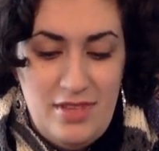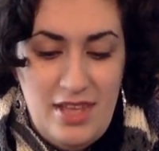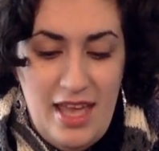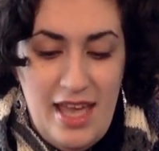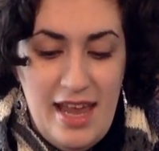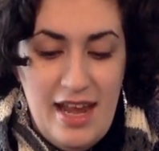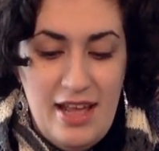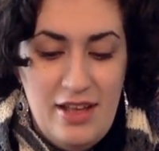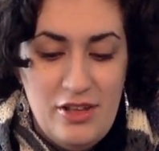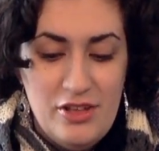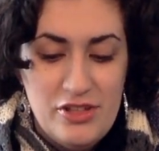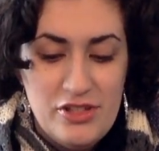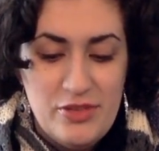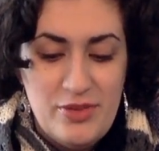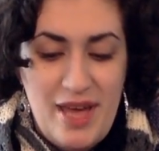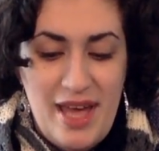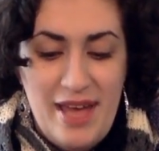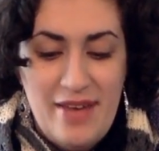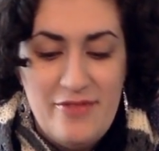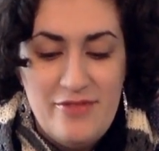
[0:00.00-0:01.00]
and I also
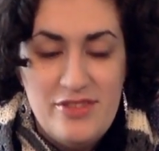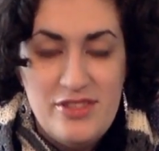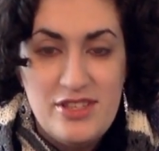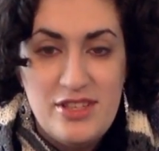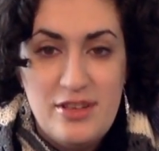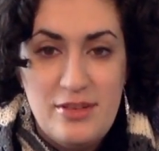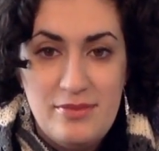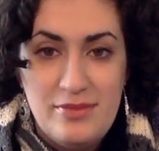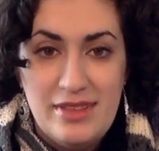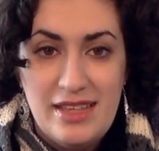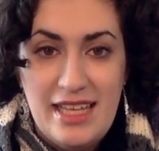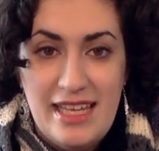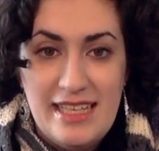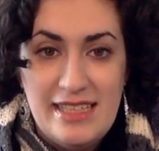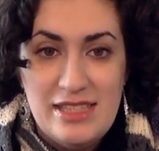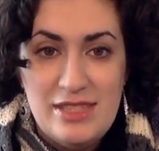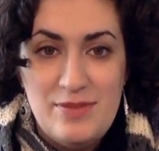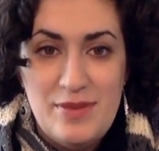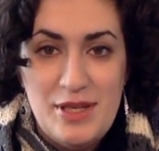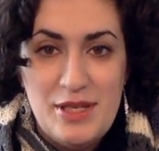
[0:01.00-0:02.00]
have some
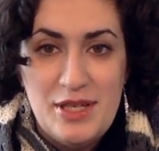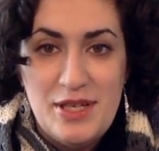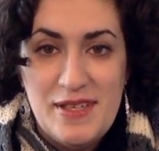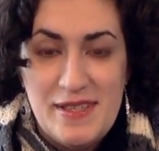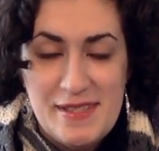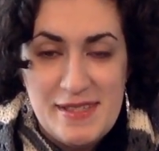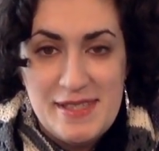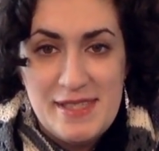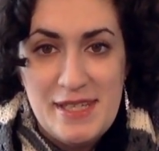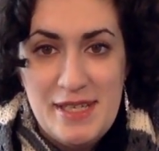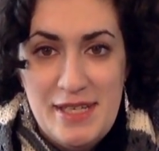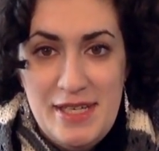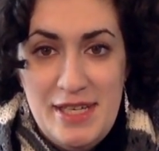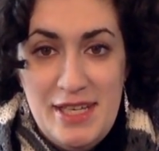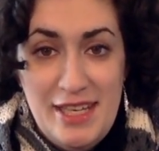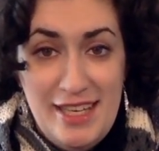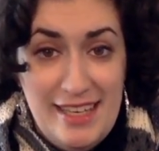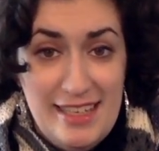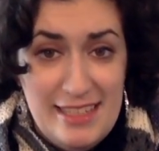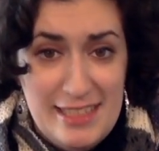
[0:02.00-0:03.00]
lights, because
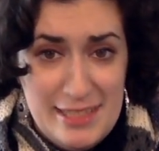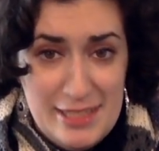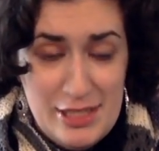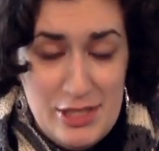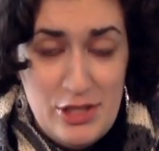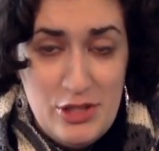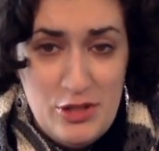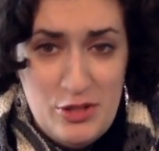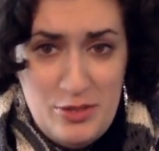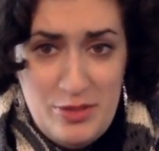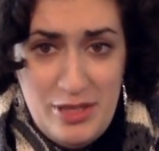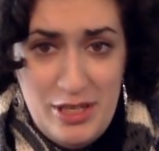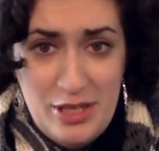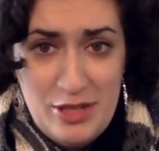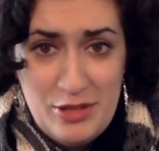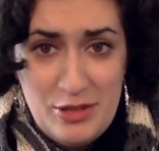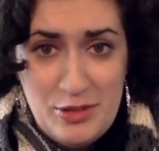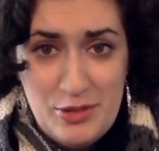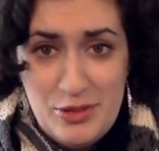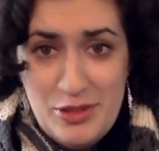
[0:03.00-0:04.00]
in addition to being
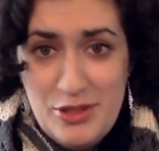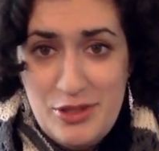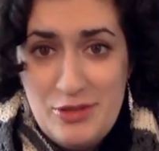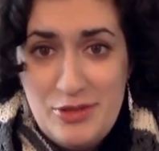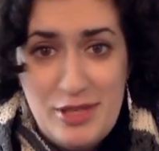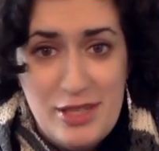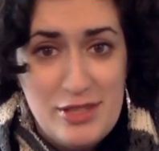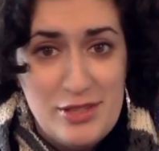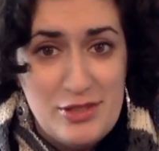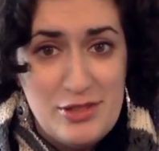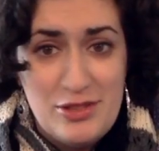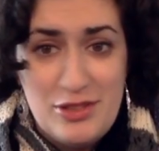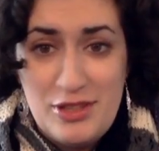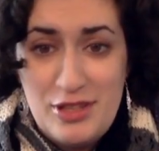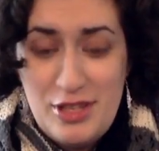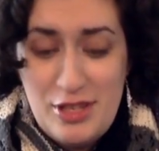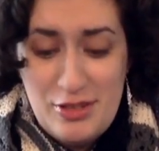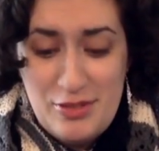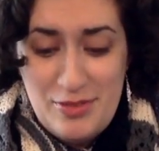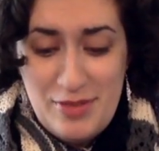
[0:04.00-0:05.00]
told that you guys couldn't
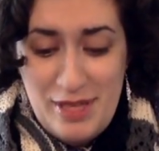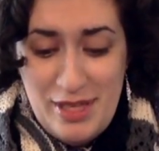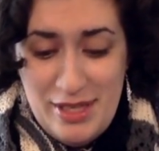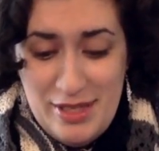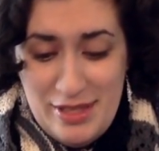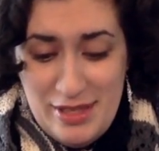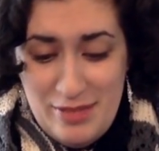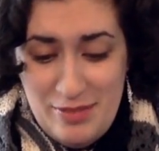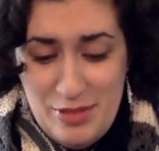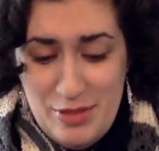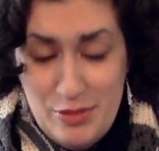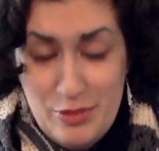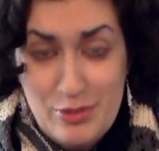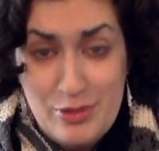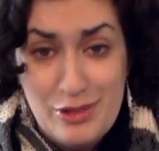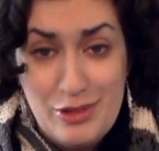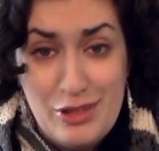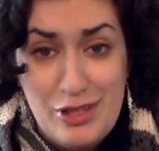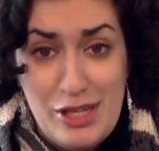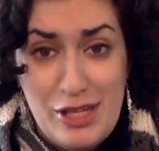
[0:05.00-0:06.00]
hear me and that people were
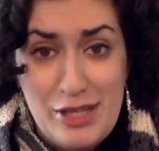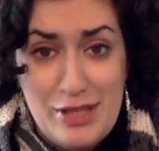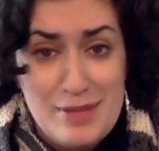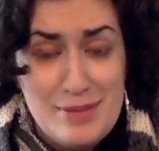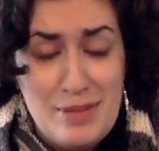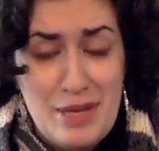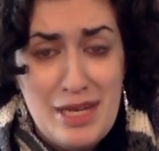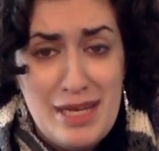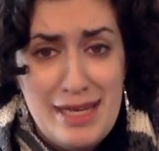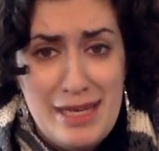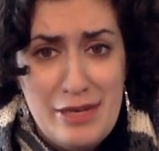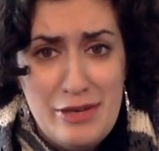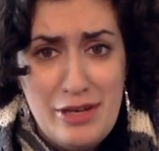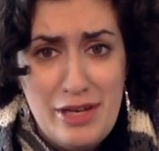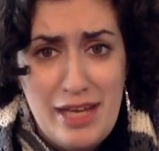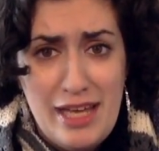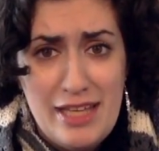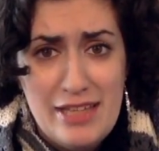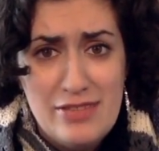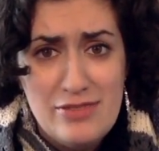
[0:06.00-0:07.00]
looking into buying
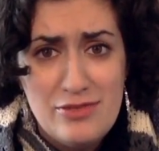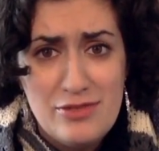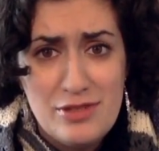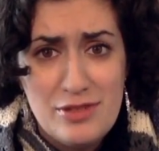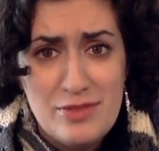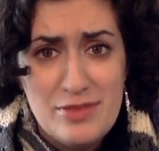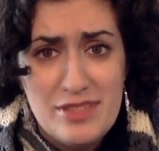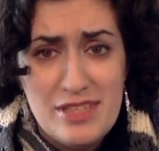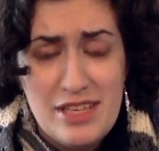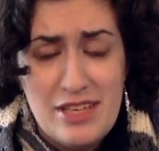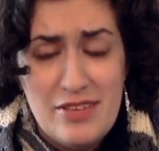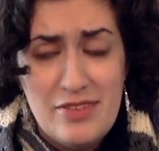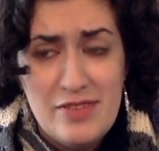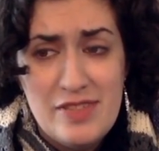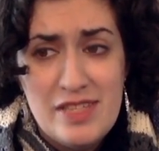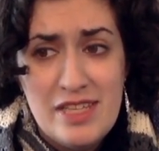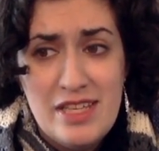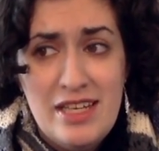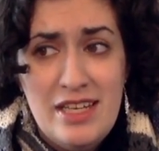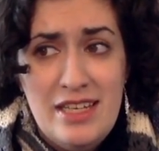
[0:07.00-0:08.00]
hearing aids for
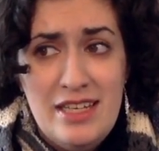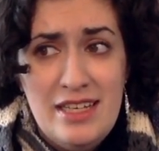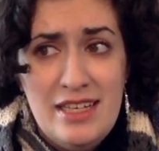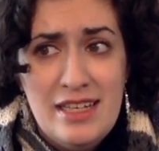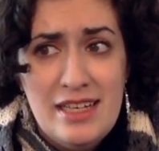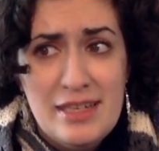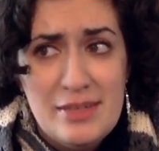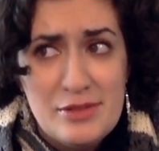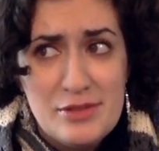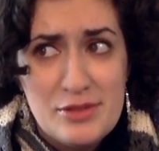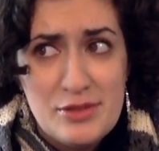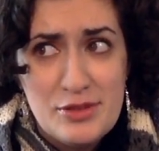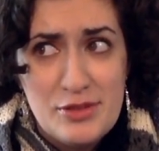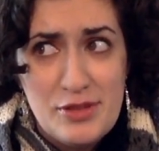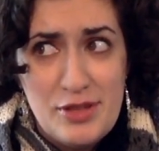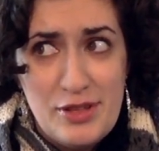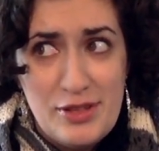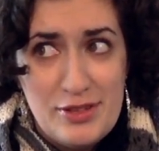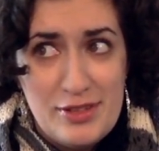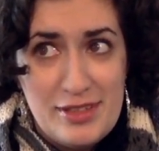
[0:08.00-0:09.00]
themselves, I was told
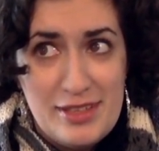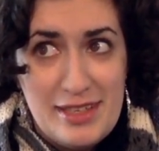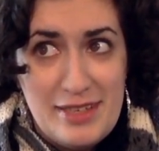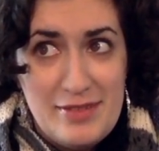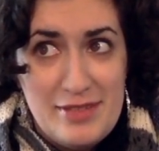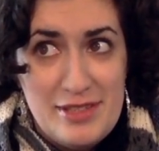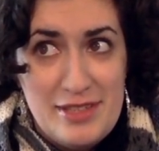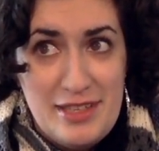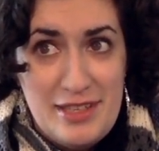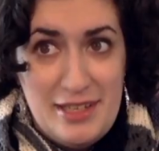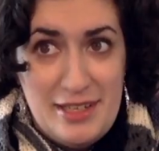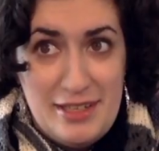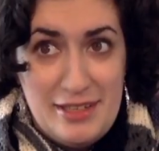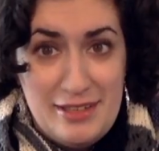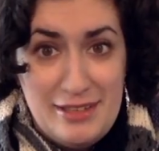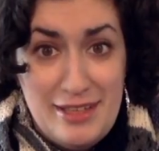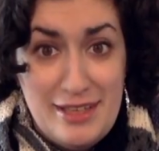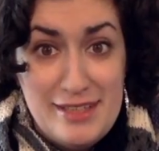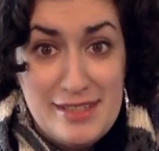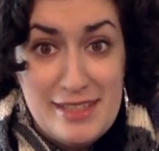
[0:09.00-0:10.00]
I looked like I was sitting in a
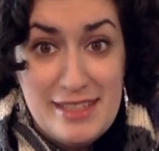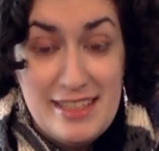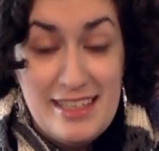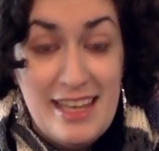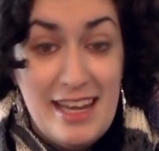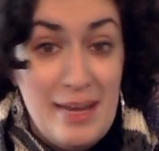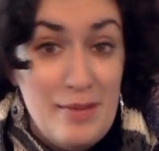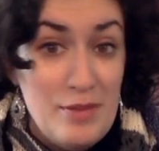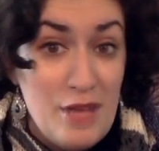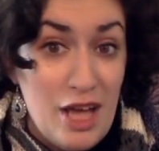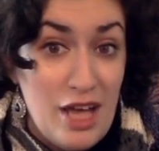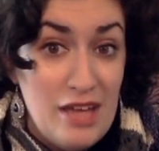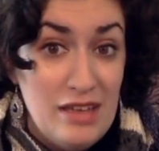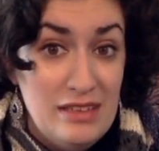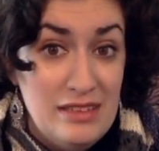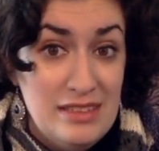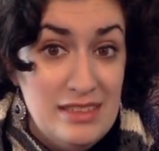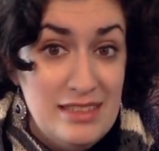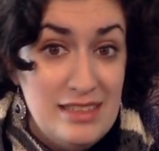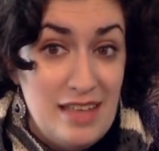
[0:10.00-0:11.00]
closet, and I'm not.
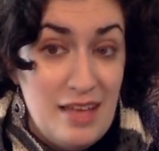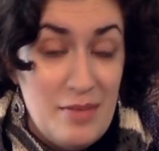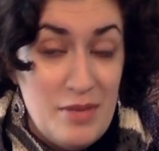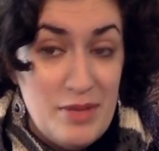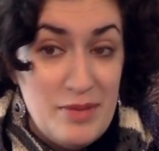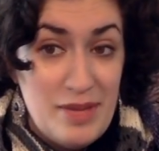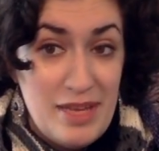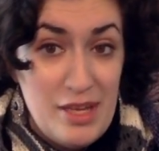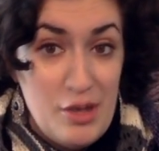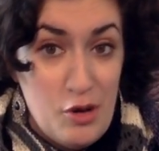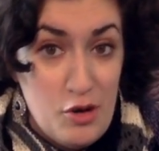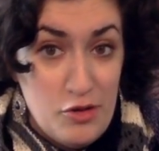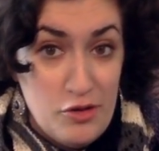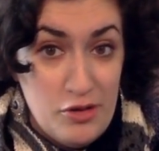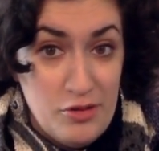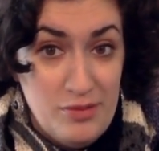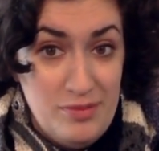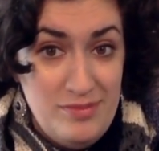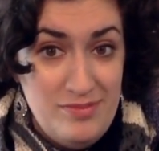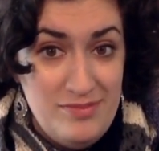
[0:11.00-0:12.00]
I'm in my yarn
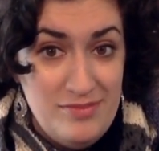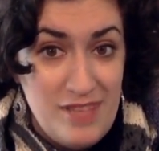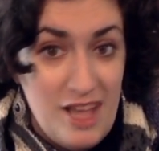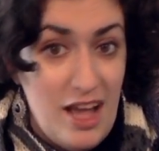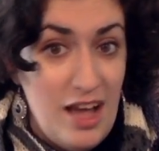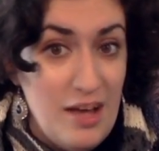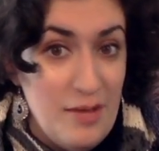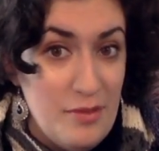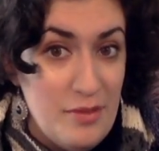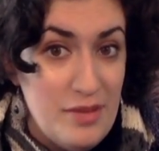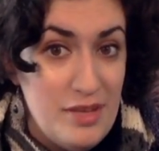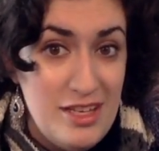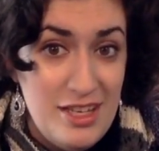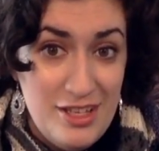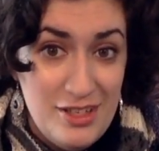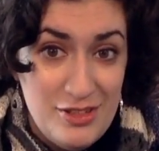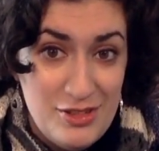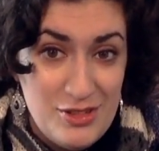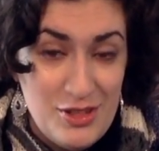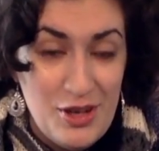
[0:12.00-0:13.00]
room, um,
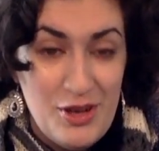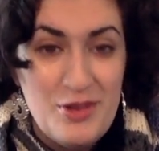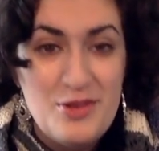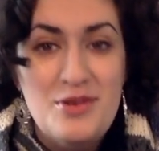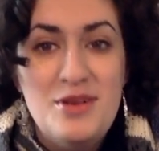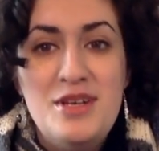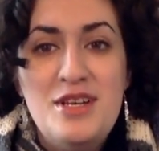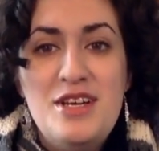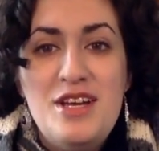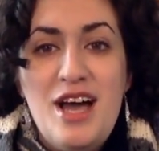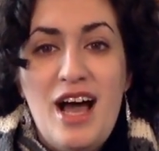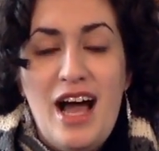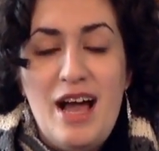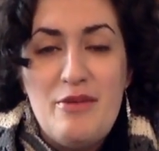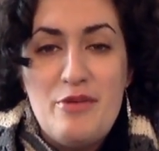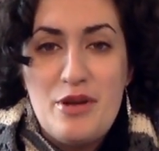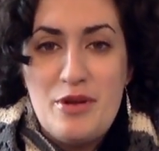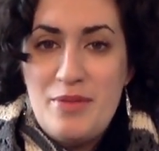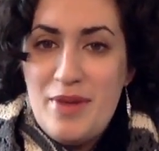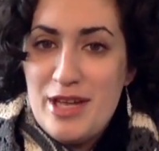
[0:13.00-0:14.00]
so I
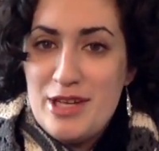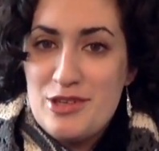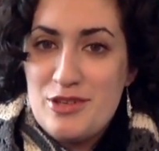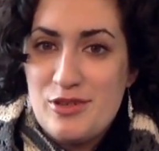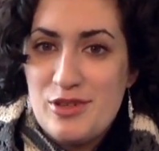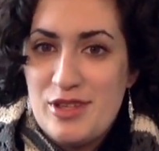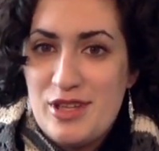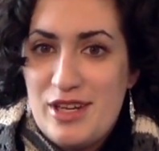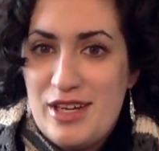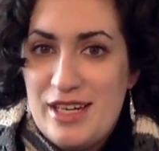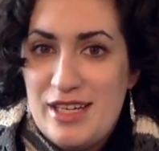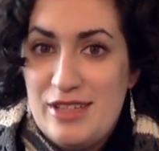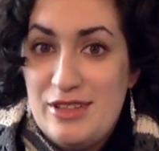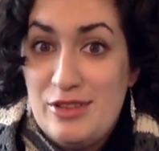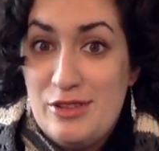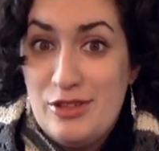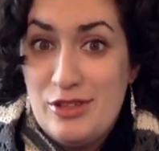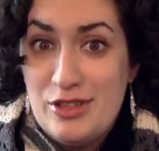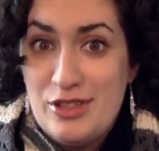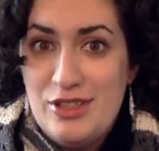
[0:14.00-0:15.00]
want to make sure that I
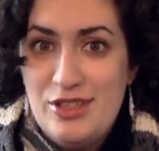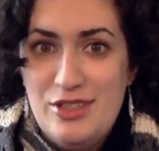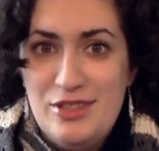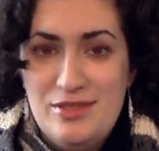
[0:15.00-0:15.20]
look